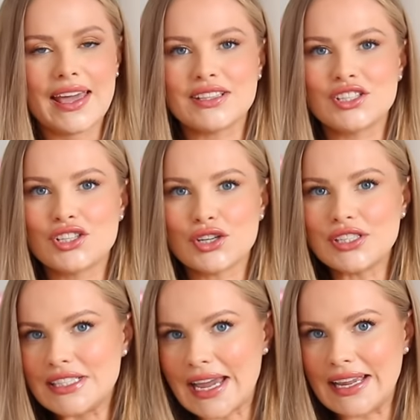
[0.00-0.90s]
It's
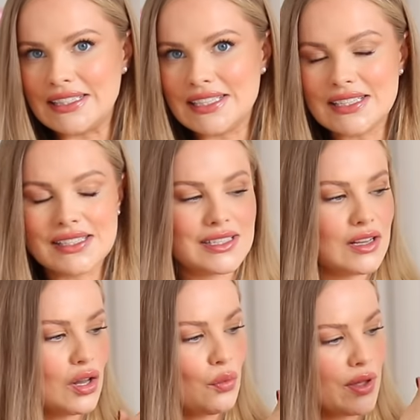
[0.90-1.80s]
so dainty
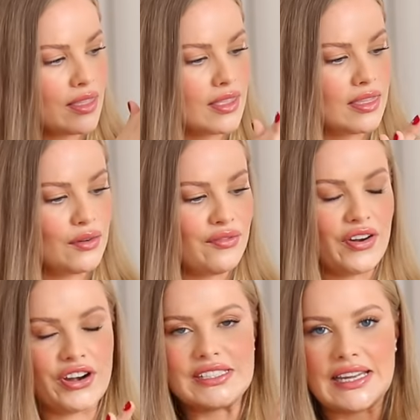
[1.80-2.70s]
still with the
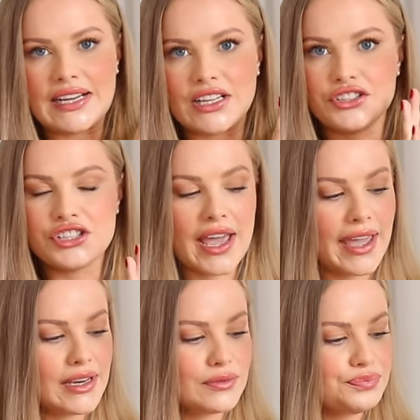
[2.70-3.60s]
very delicate
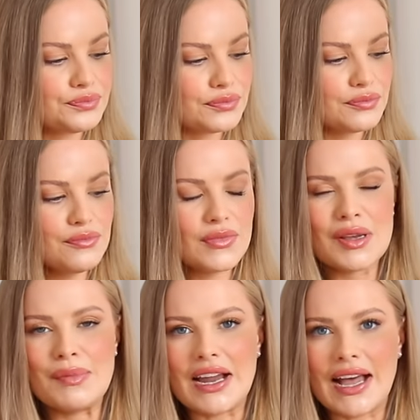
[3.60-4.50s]
chain,
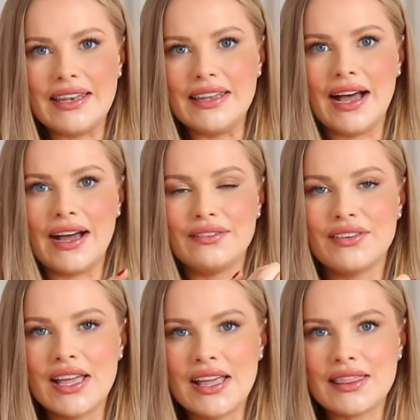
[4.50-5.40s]
but I love
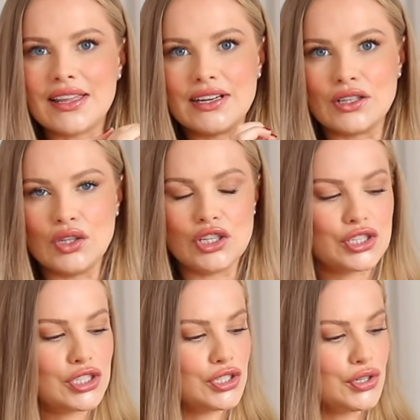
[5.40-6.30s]
the little
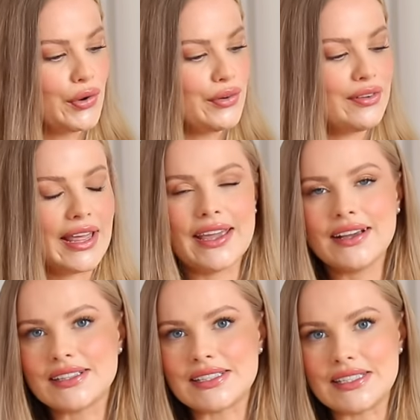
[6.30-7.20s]

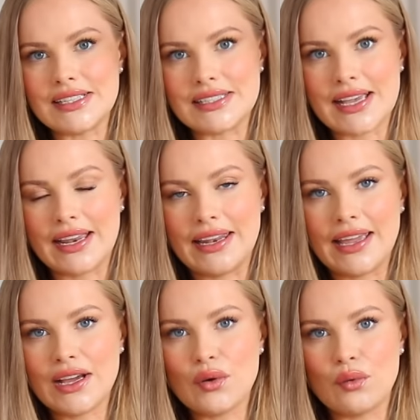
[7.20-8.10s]
snowflake
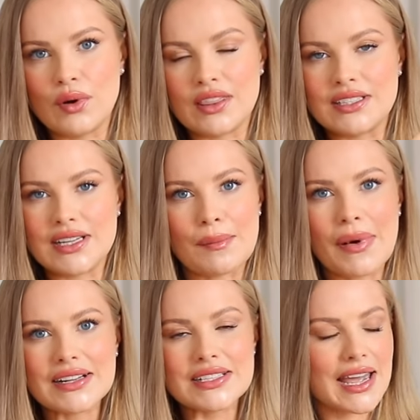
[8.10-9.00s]
detailing with the
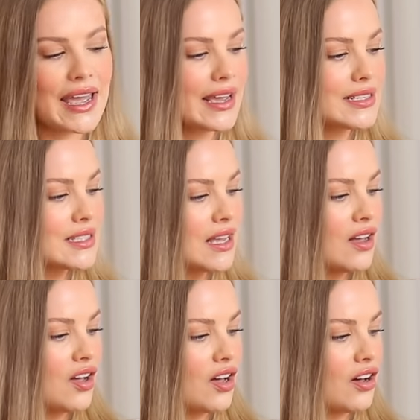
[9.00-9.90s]
diamantes.
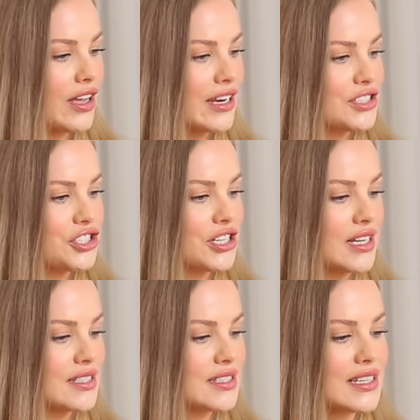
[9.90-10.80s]
Oh, it is
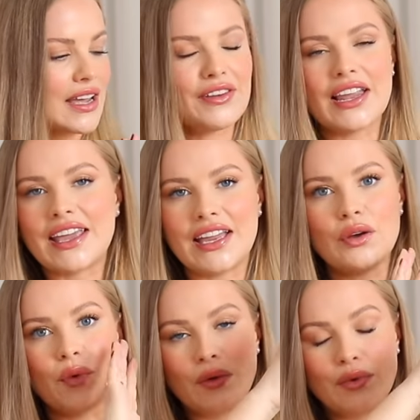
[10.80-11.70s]
just, I feel like
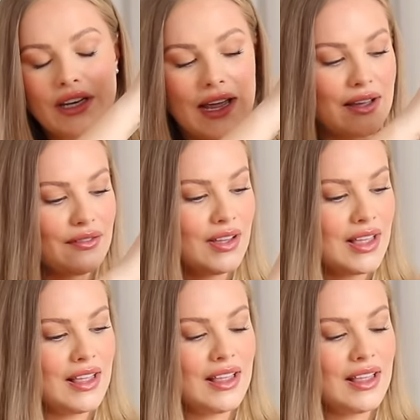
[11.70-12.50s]
anyone would love